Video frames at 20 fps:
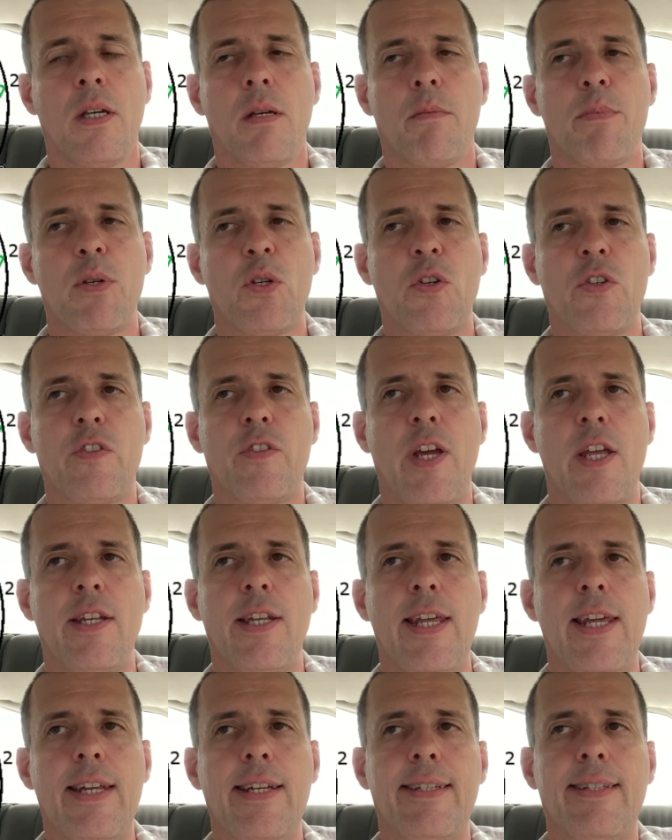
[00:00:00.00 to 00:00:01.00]
because they
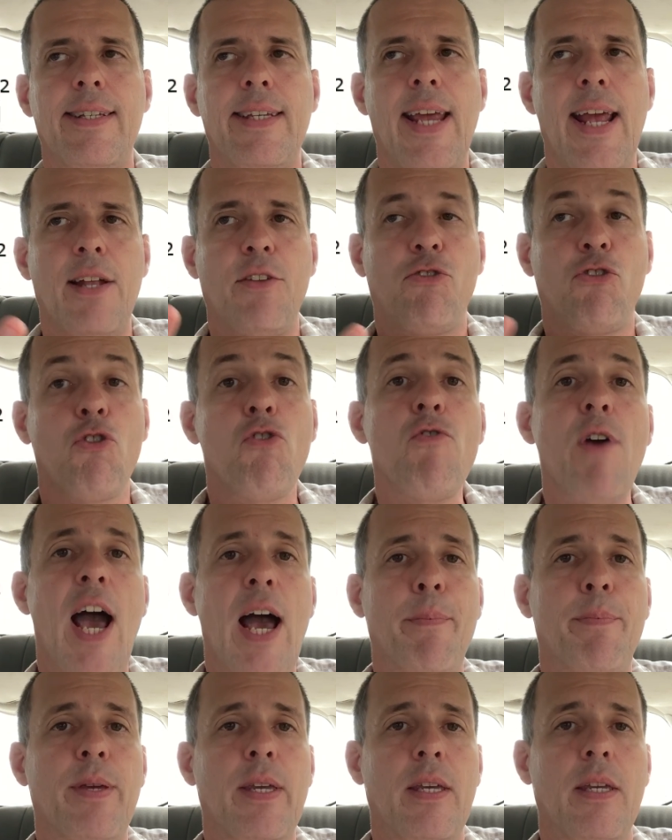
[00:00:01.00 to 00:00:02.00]
needed to get too
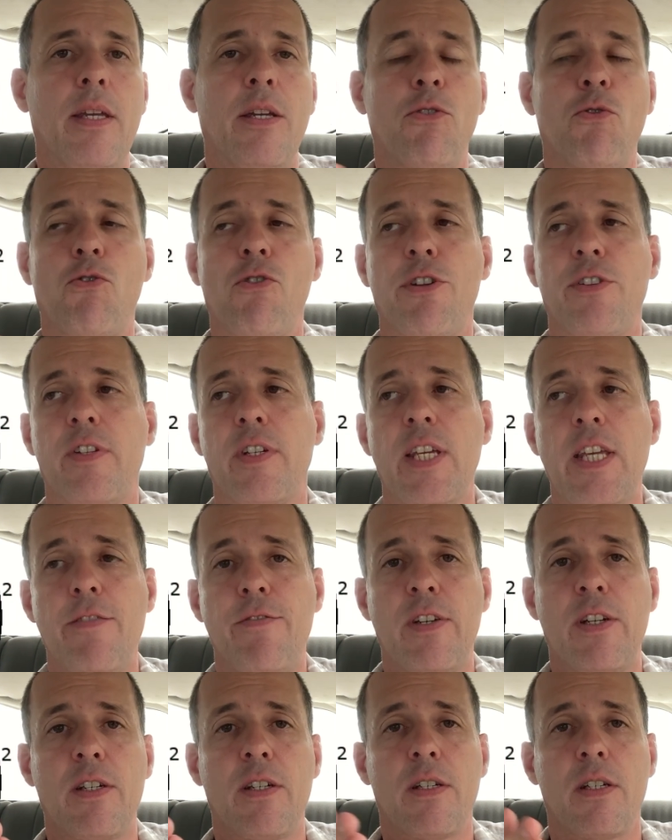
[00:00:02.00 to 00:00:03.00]
happy in order to
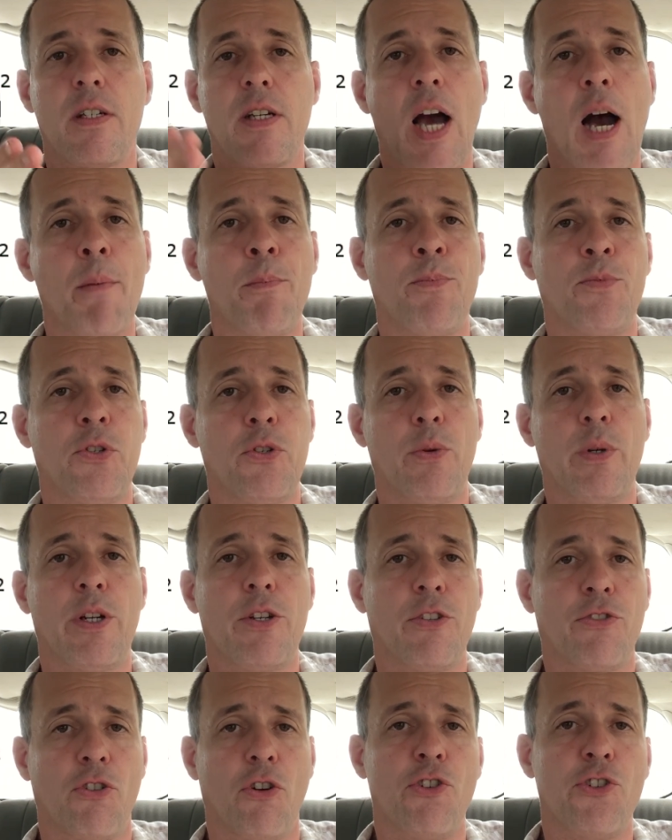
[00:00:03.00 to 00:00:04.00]
even come to
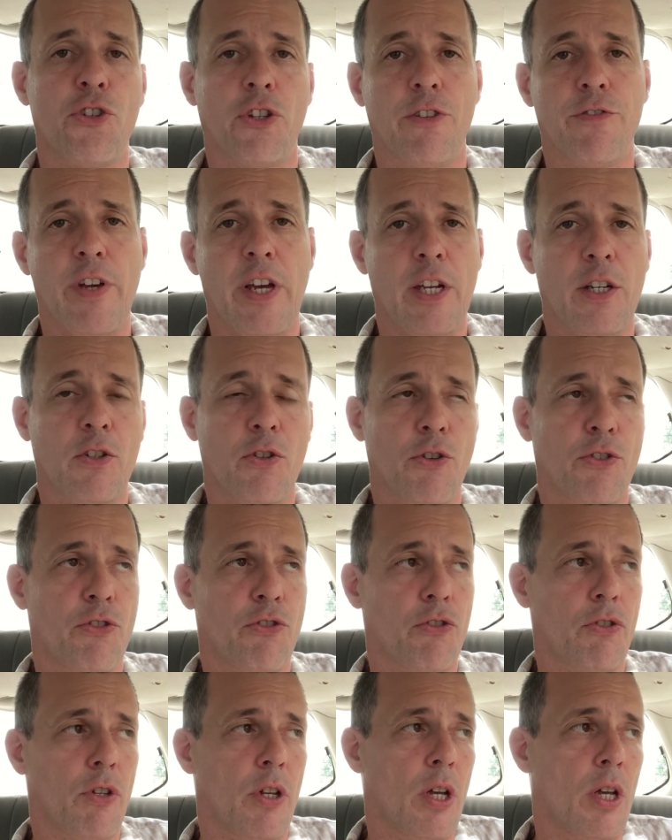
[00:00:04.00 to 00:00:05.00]
a social event, because